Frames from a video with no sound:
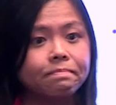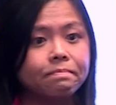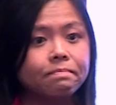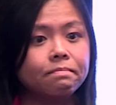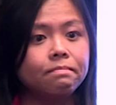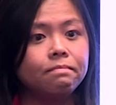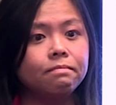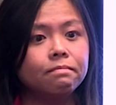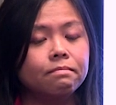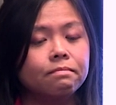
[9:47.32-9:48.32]

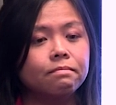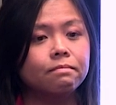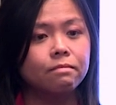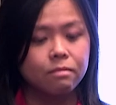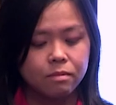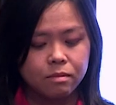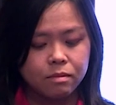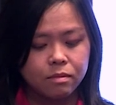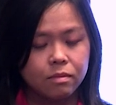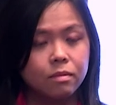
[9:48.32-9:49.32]

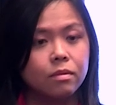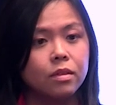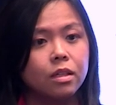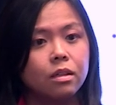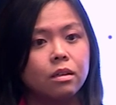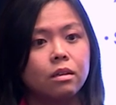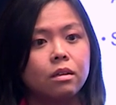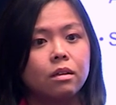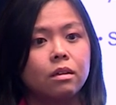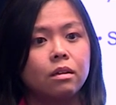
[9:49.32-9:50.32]

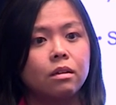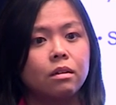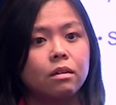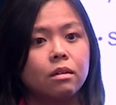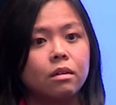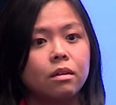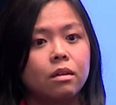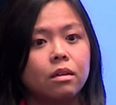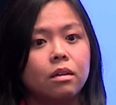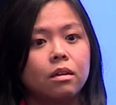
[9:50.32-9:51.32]

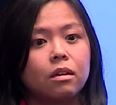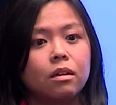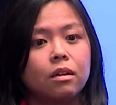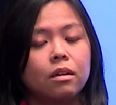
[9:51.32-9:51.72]
Nobody speaks.